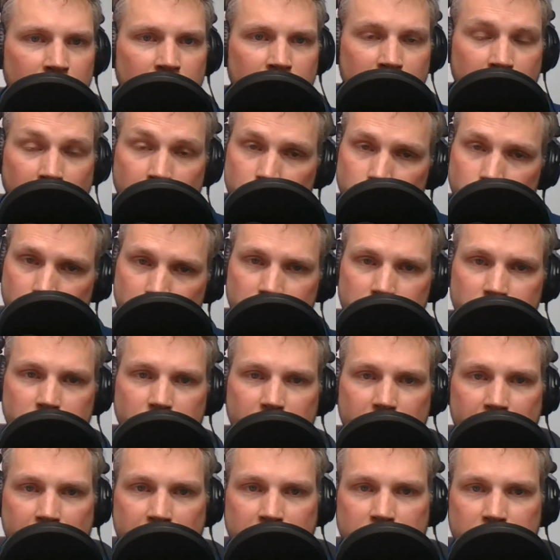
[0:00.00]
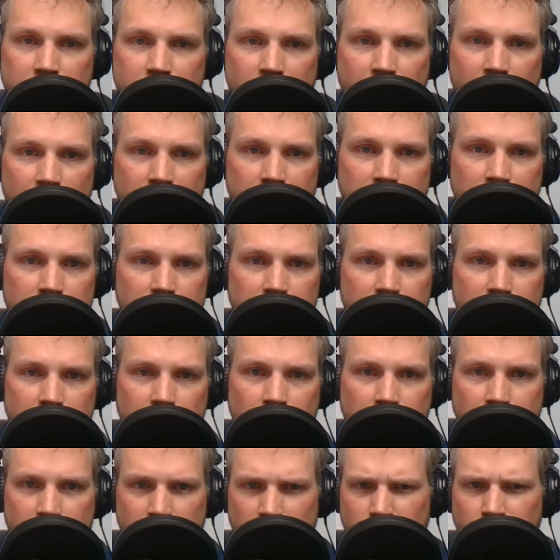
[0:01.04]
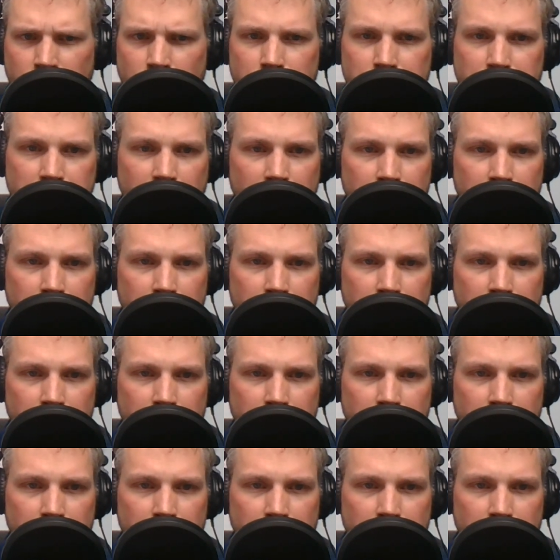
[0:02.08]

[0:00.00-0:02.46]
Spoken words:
And I learned that the first